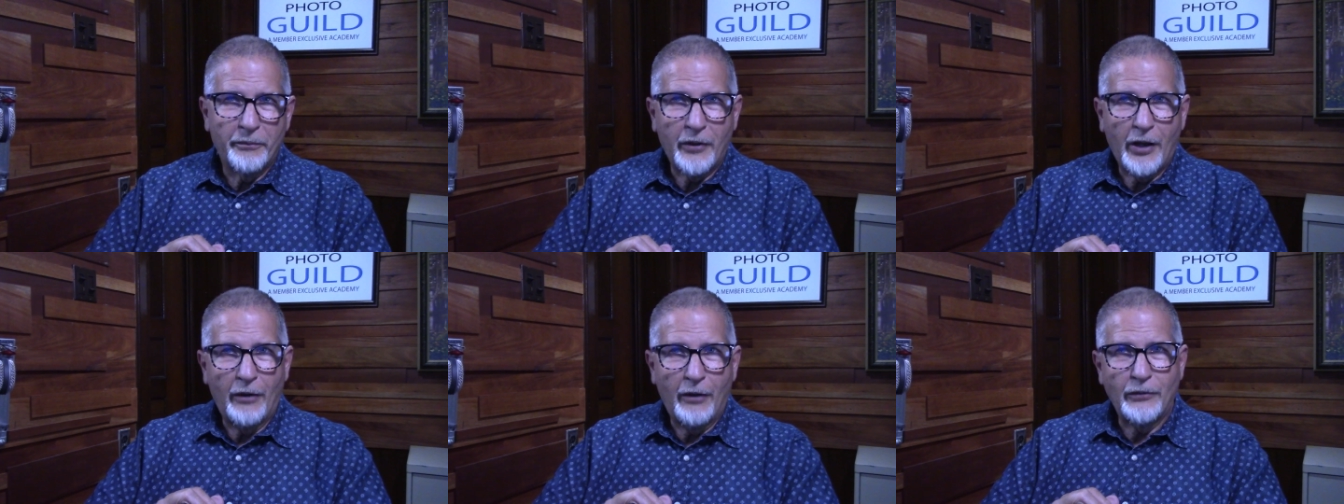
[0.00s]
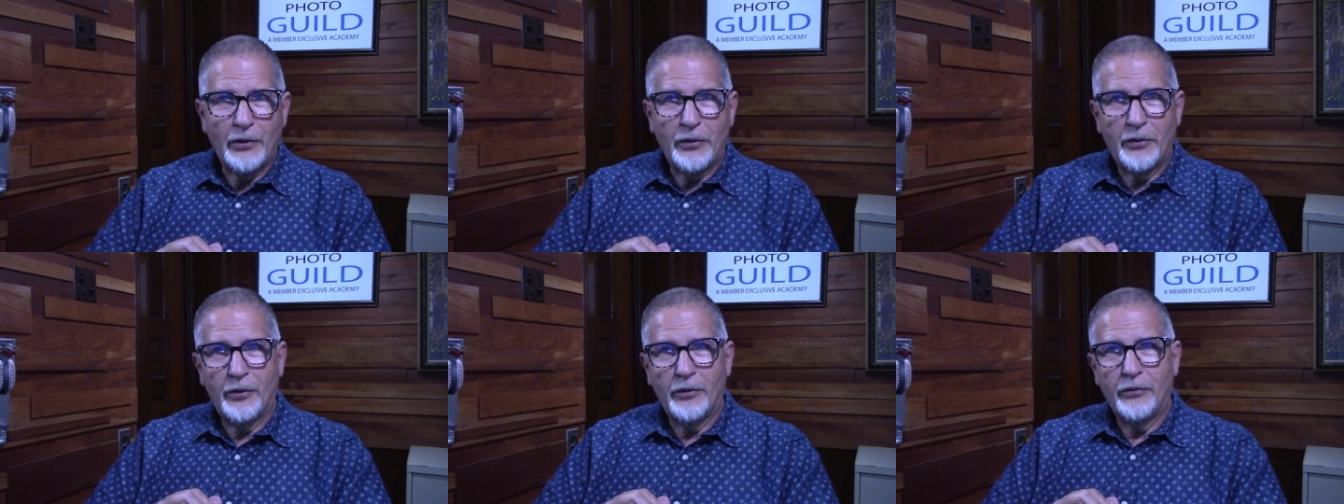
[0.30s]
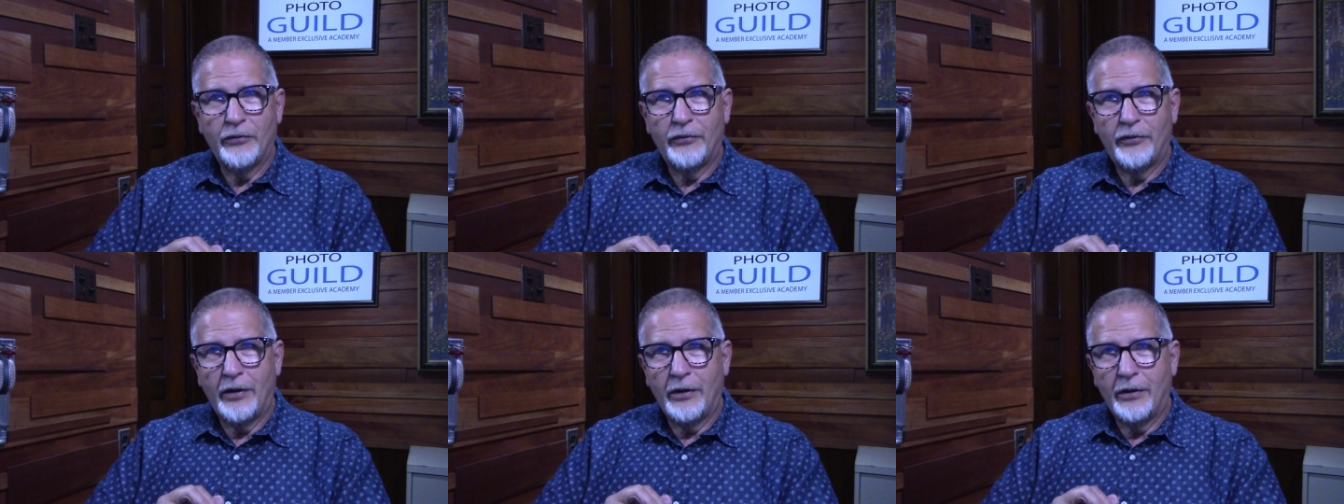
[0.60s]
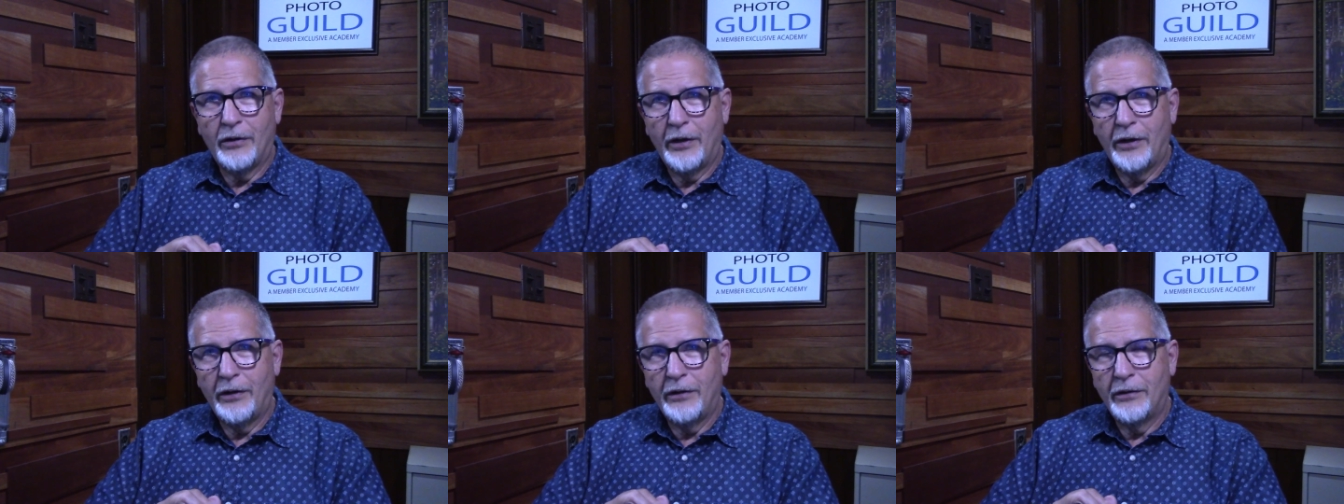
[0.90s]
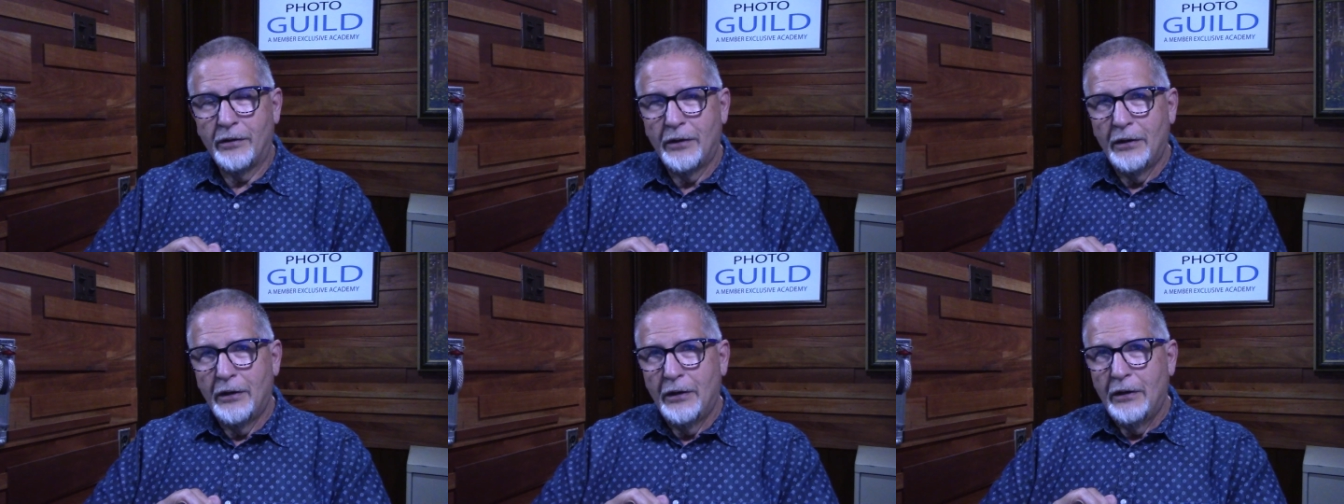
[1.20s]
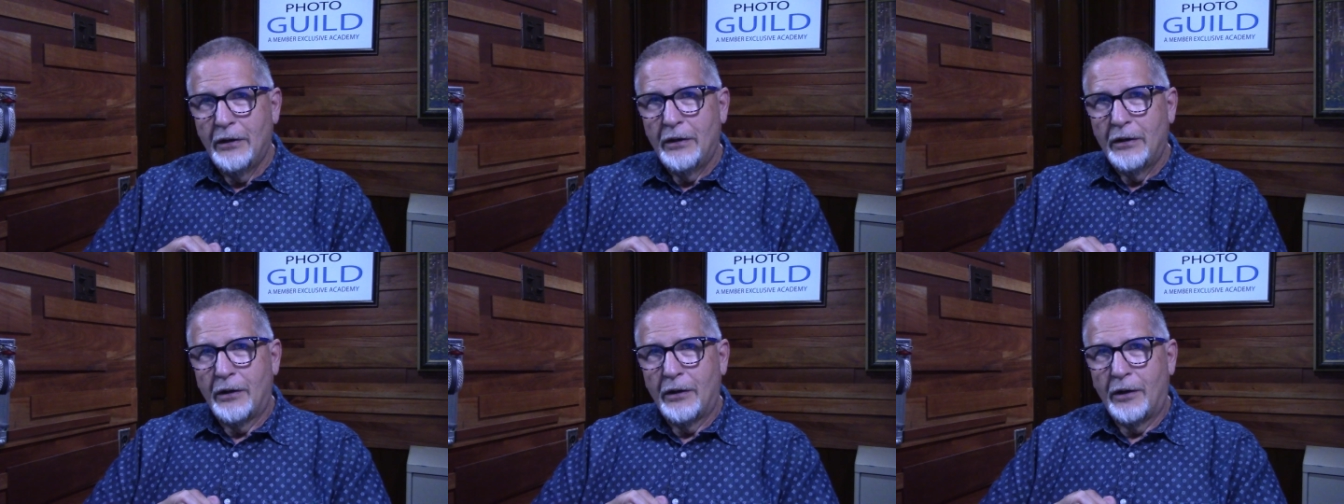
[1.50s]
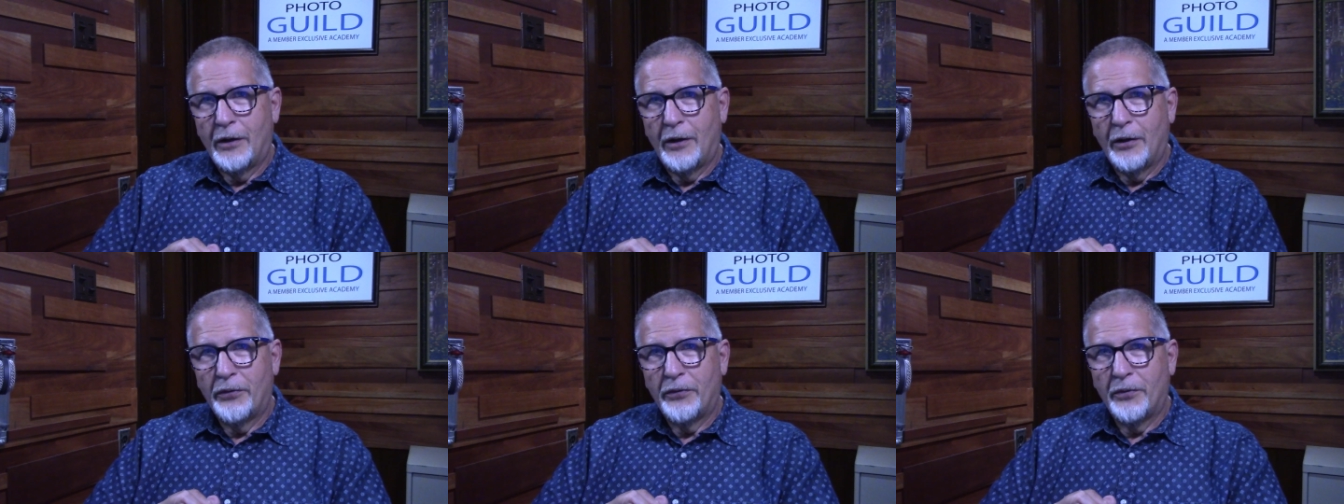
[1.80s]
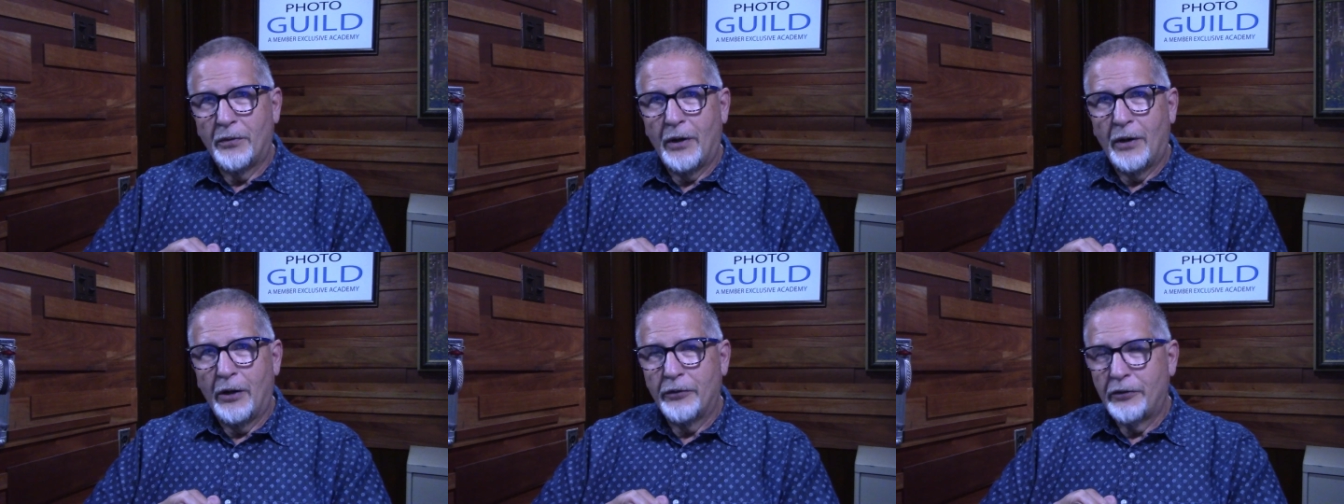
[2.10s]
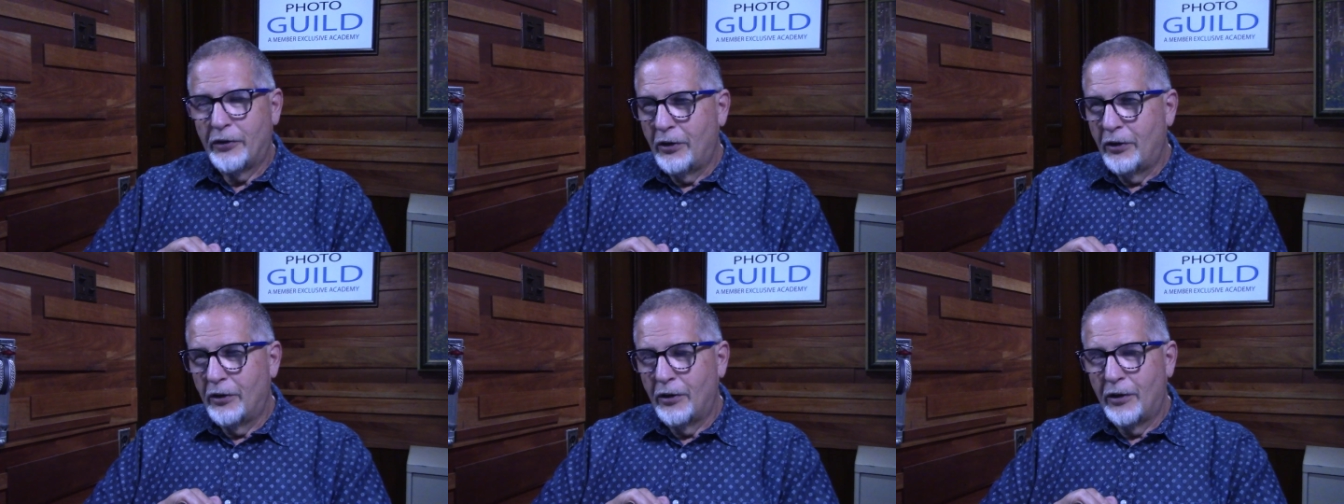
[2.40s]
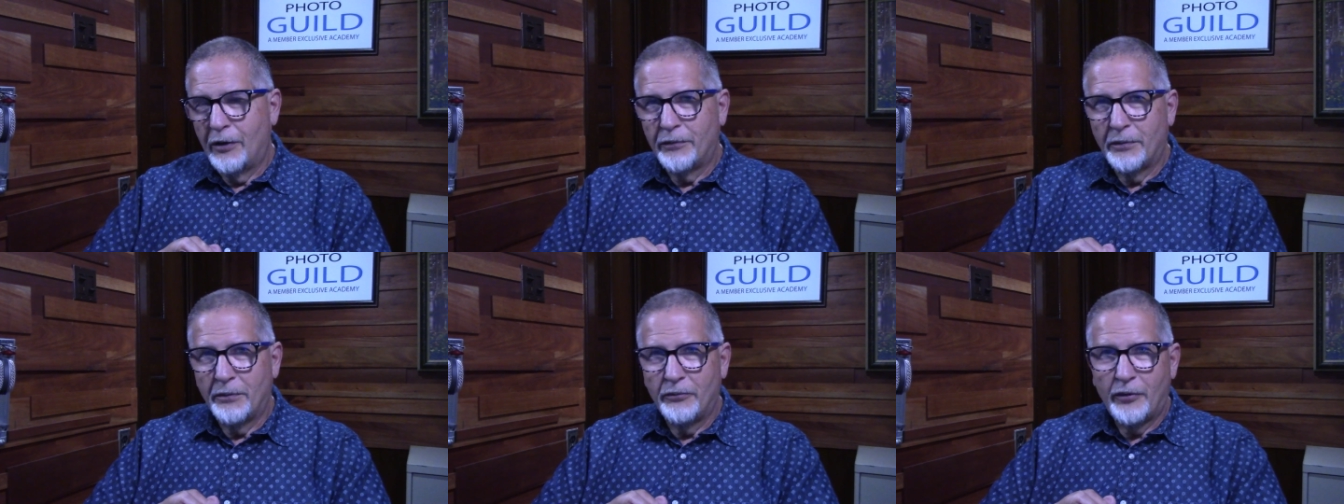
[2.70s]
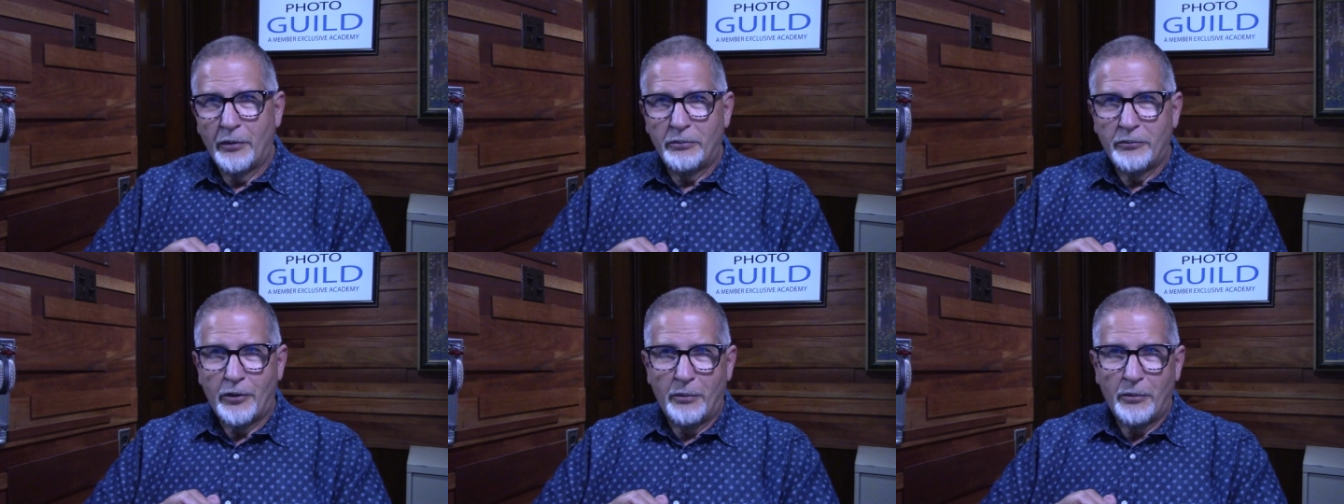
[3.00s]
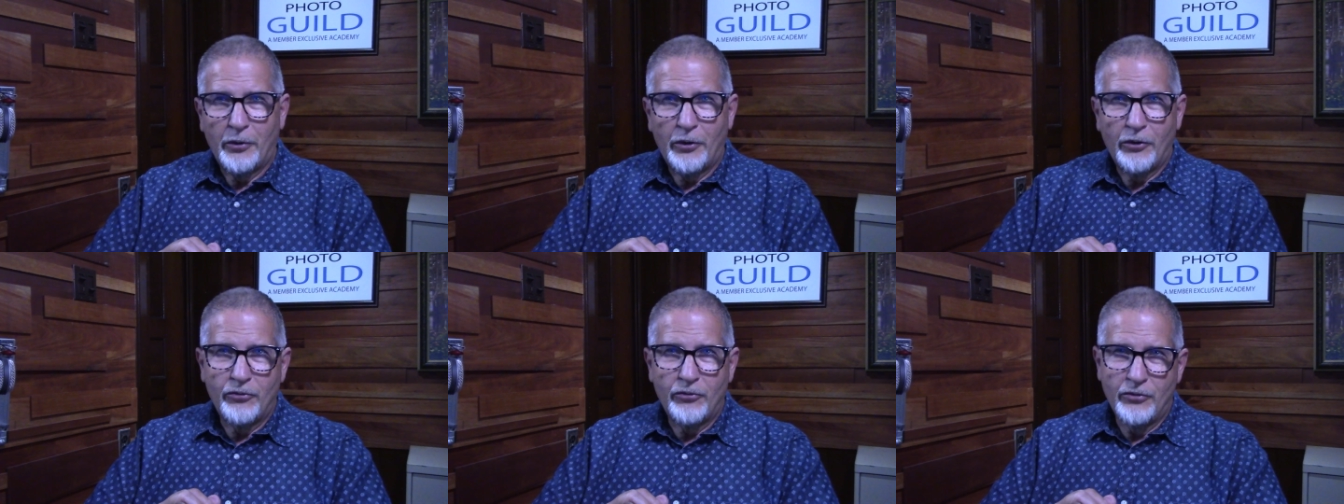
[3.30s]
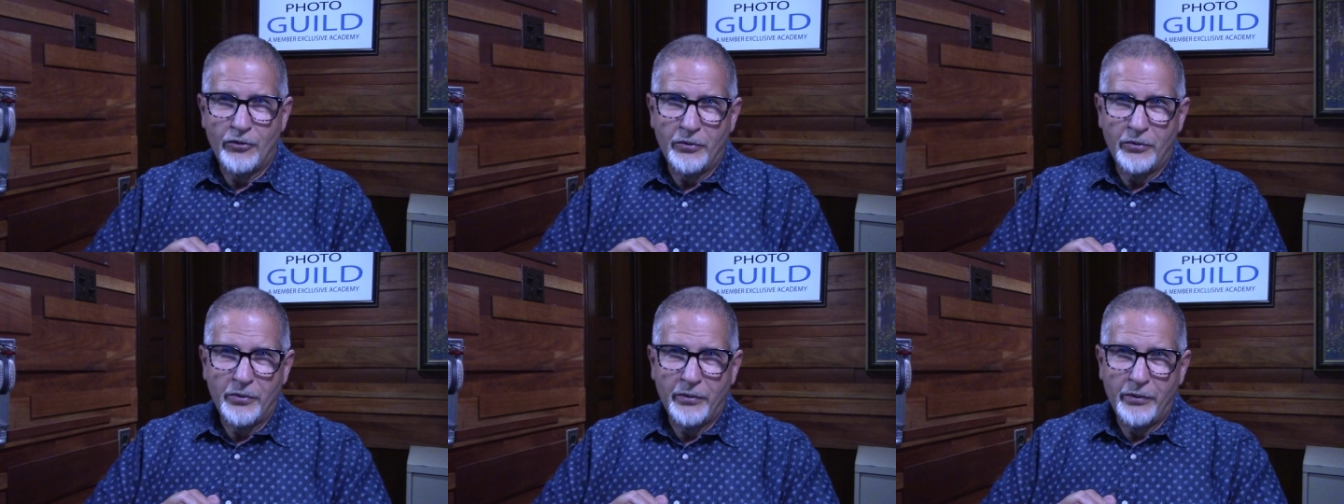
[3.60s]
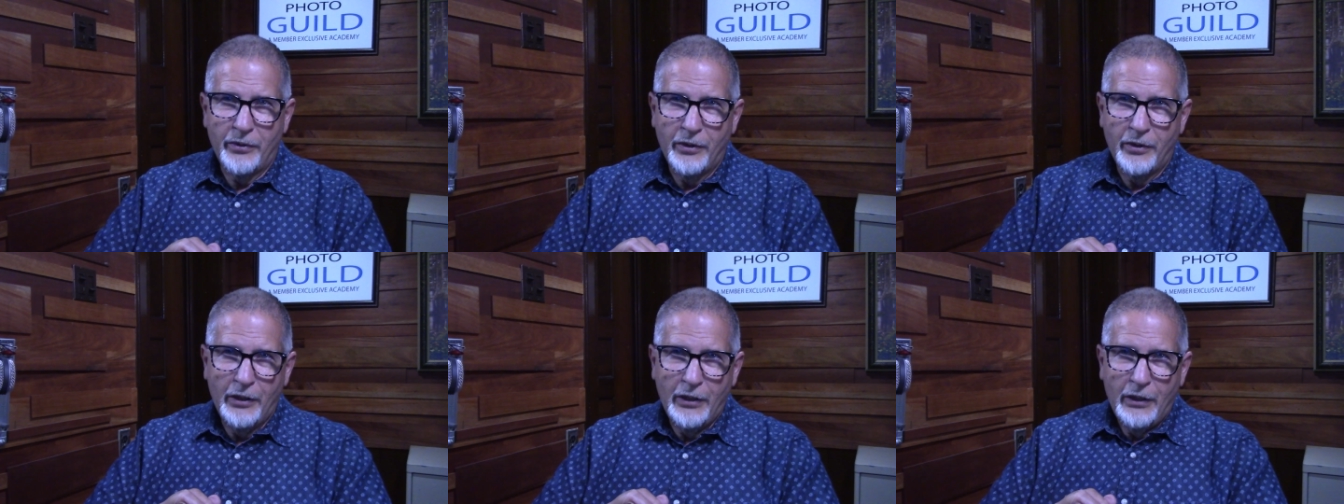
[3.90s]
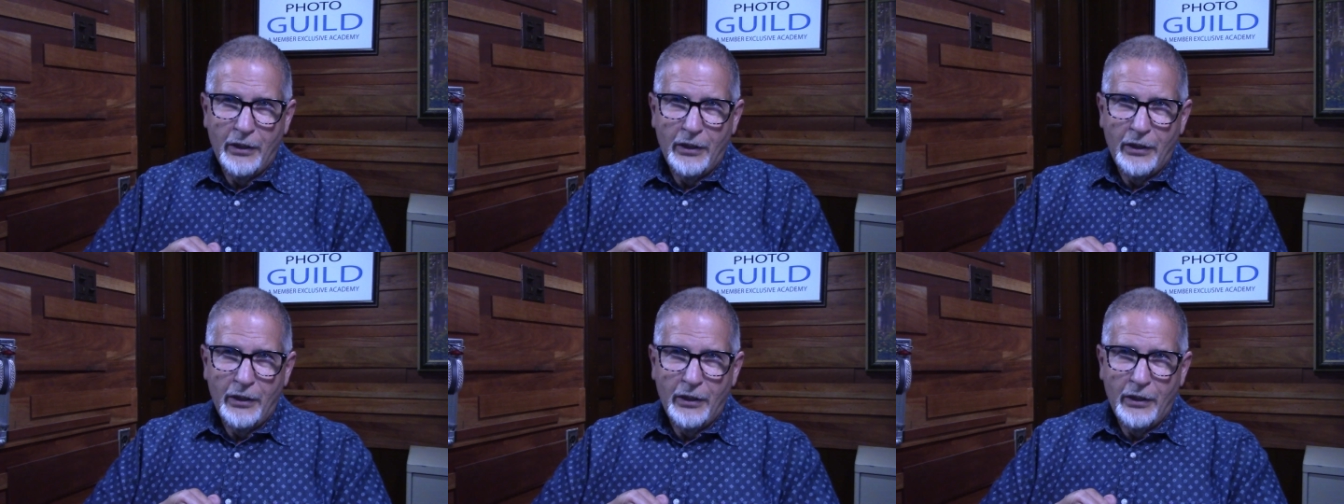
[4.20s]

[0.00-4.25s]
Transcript: every Thursday night throughout the year from September to June.